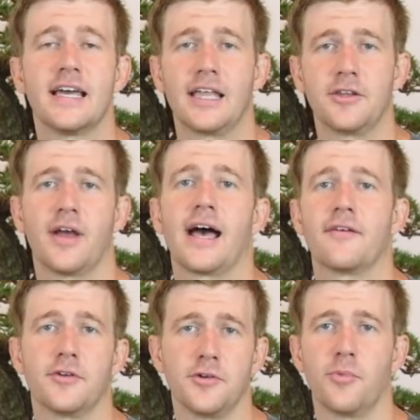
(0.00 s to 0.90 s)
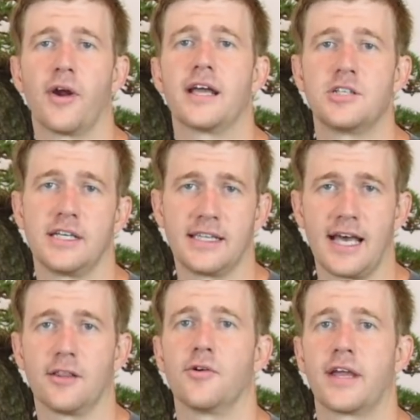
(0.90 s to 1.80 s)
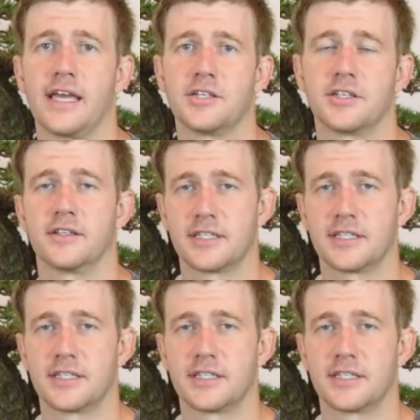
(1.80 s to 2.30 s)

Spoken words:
and then you have a new branch in that location.